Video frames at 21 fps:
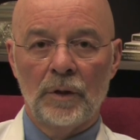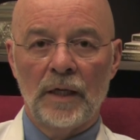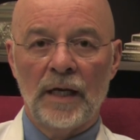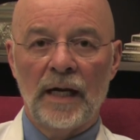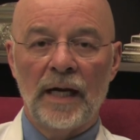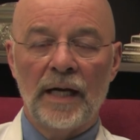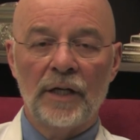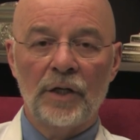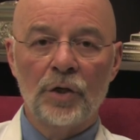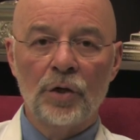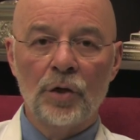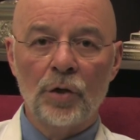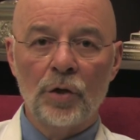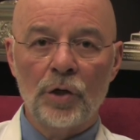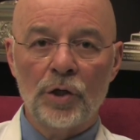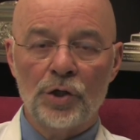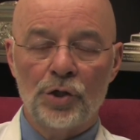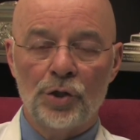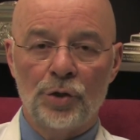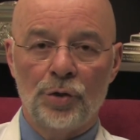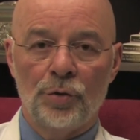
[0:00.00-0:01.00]
I
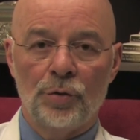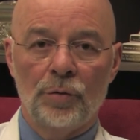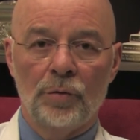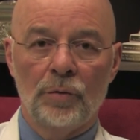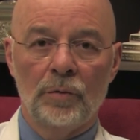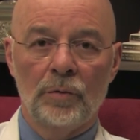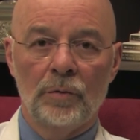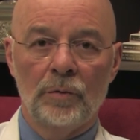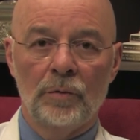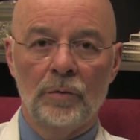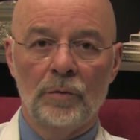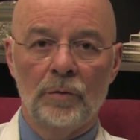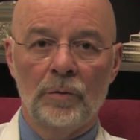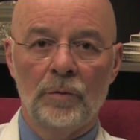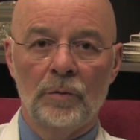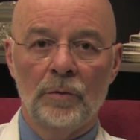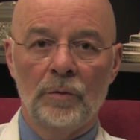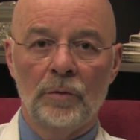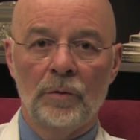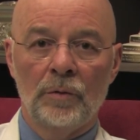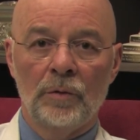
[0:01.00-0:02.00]
encourage you
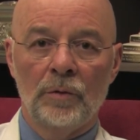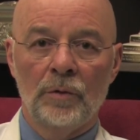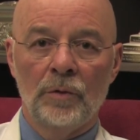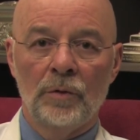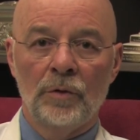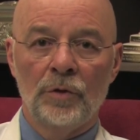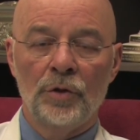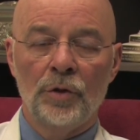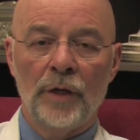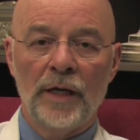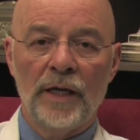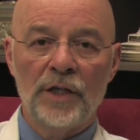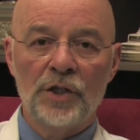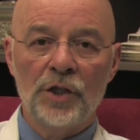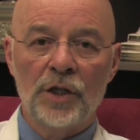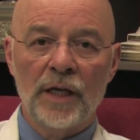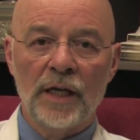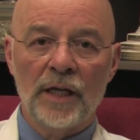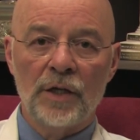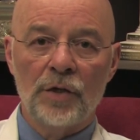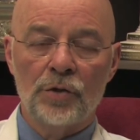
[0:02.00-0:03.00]
to
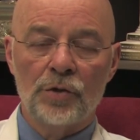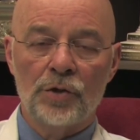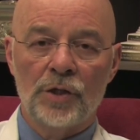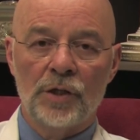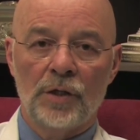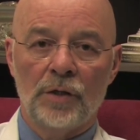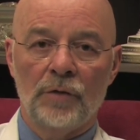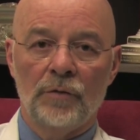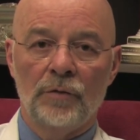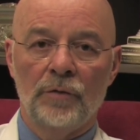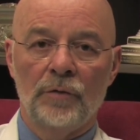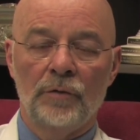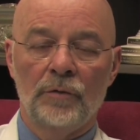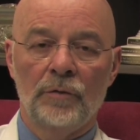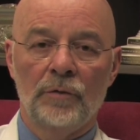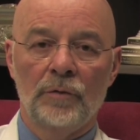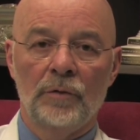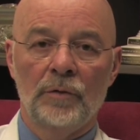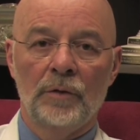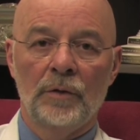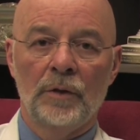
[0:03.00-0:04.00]
educate yourself
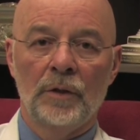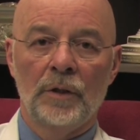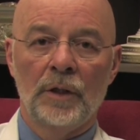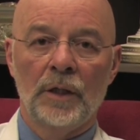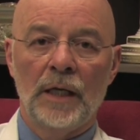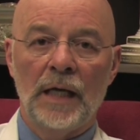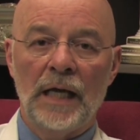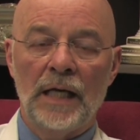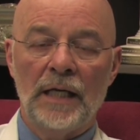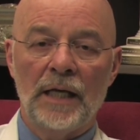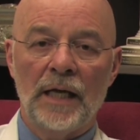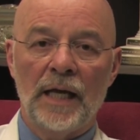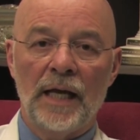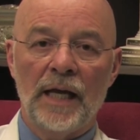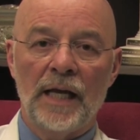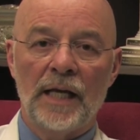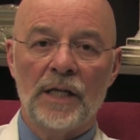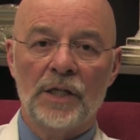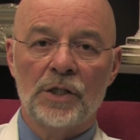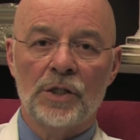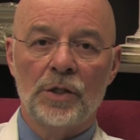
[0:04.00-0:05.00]
and to
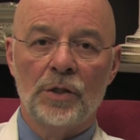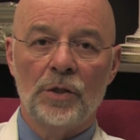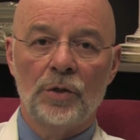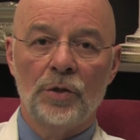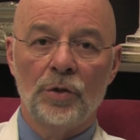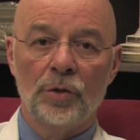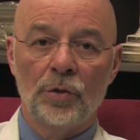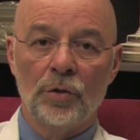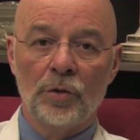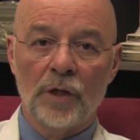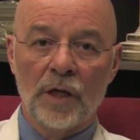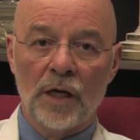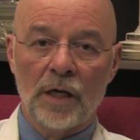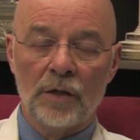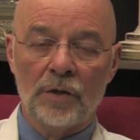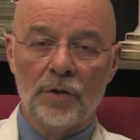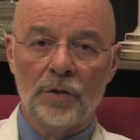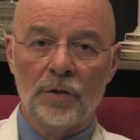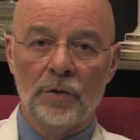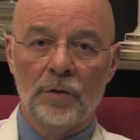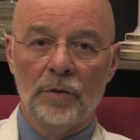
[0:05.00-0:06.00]
ask your
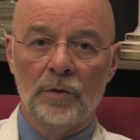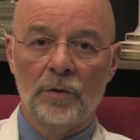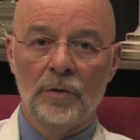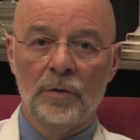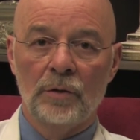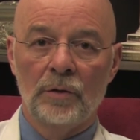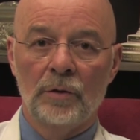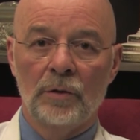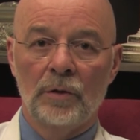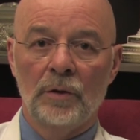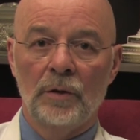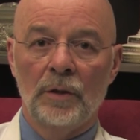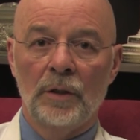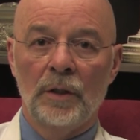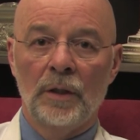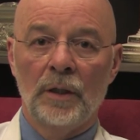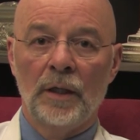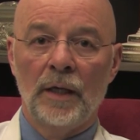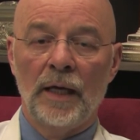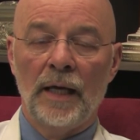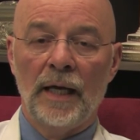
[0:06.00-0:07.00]
doctor
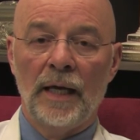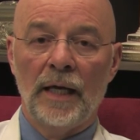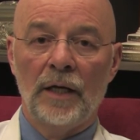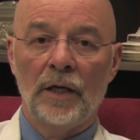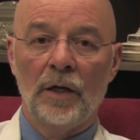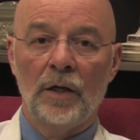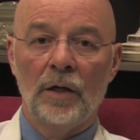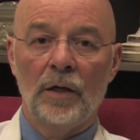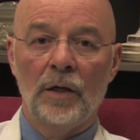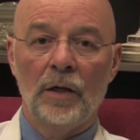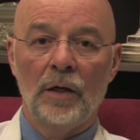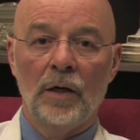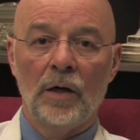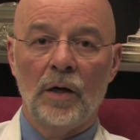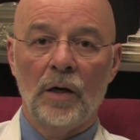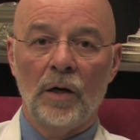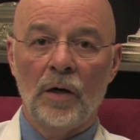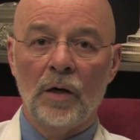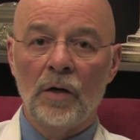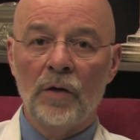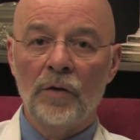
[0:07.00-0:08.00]
and
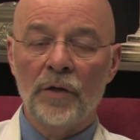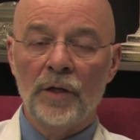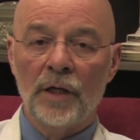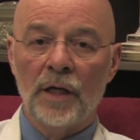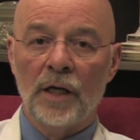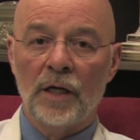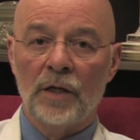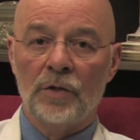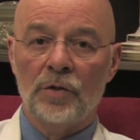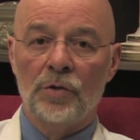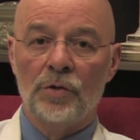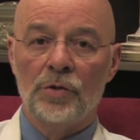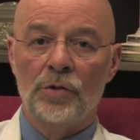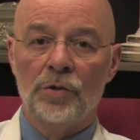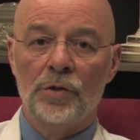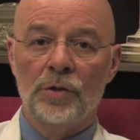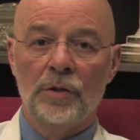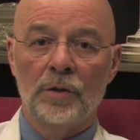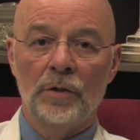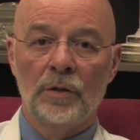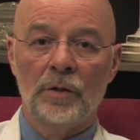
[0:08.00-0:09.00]
all the
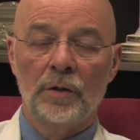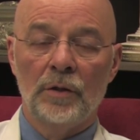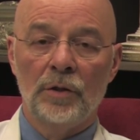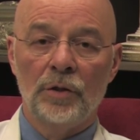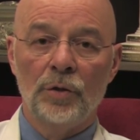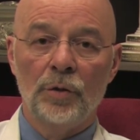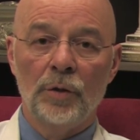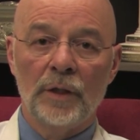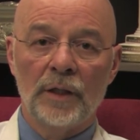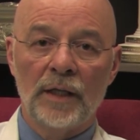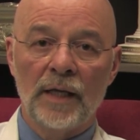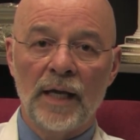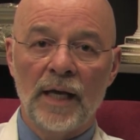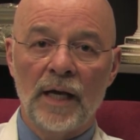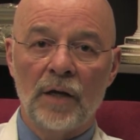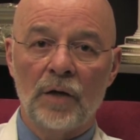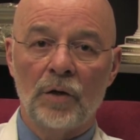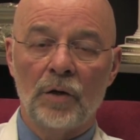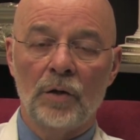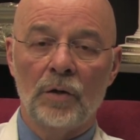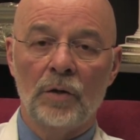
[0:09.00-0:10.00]
doctors you
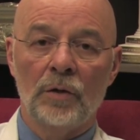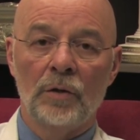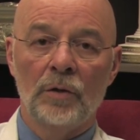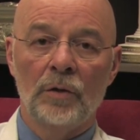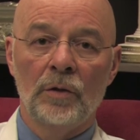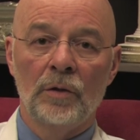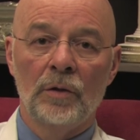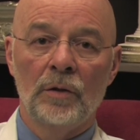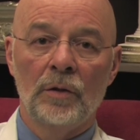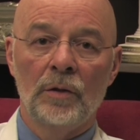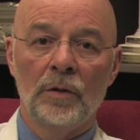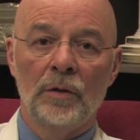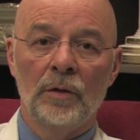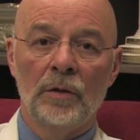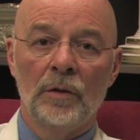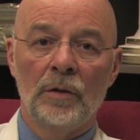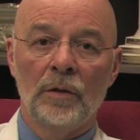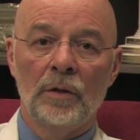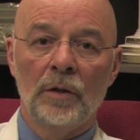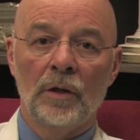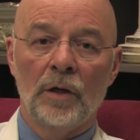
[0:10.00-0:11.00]
encounter
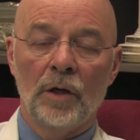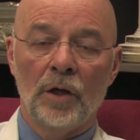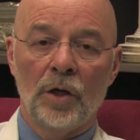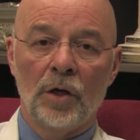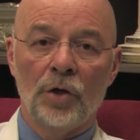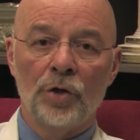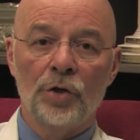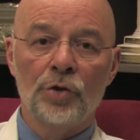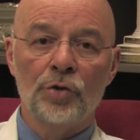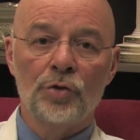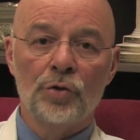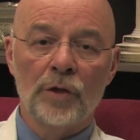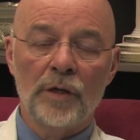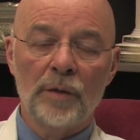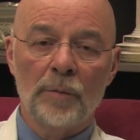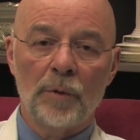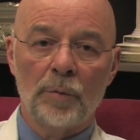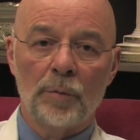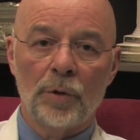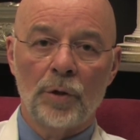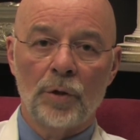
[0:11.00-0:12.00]
along your
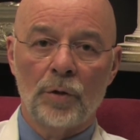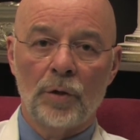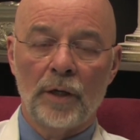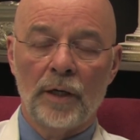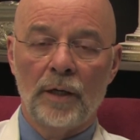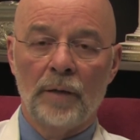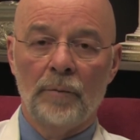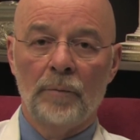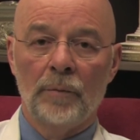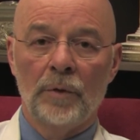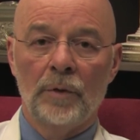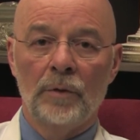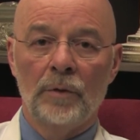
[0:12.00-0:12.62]
treatment program